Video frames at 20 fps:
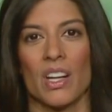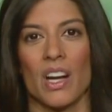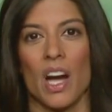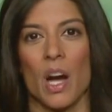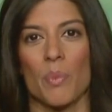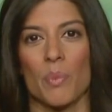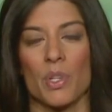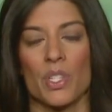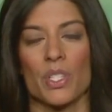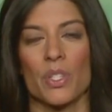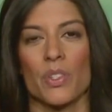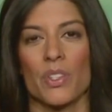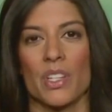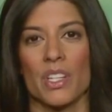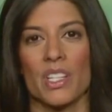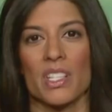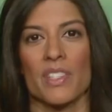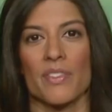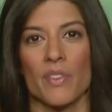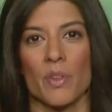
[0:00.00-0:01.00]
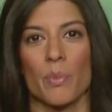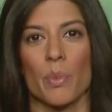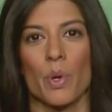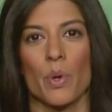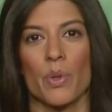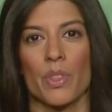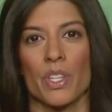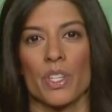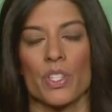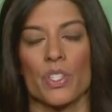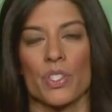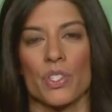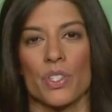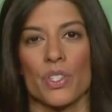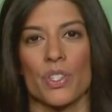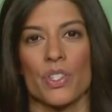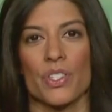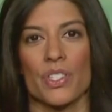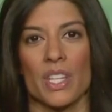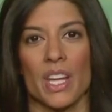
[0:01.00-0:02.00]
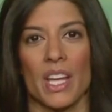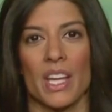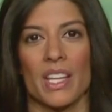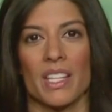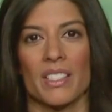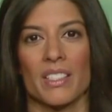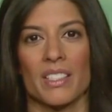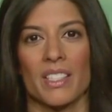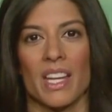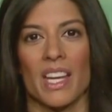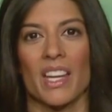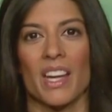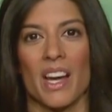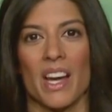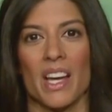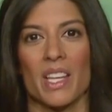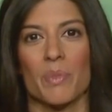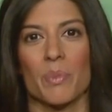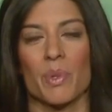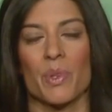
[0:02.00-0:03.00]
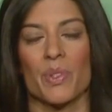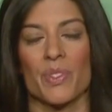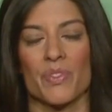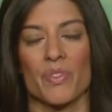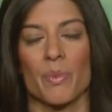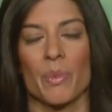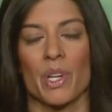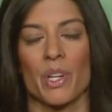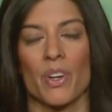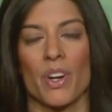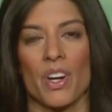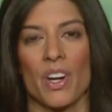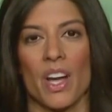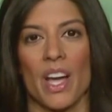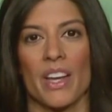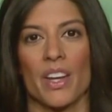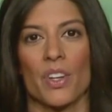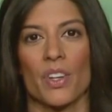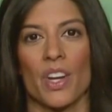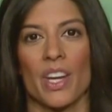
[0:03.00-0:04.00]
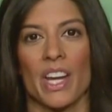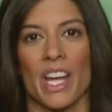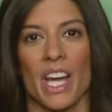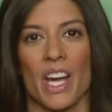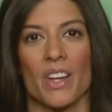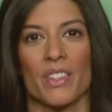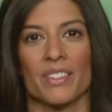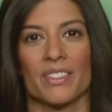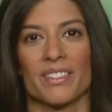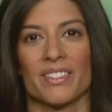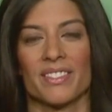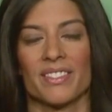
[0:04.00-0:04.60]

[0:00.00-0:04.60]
opportunities for both insurers and hospitals from here on out.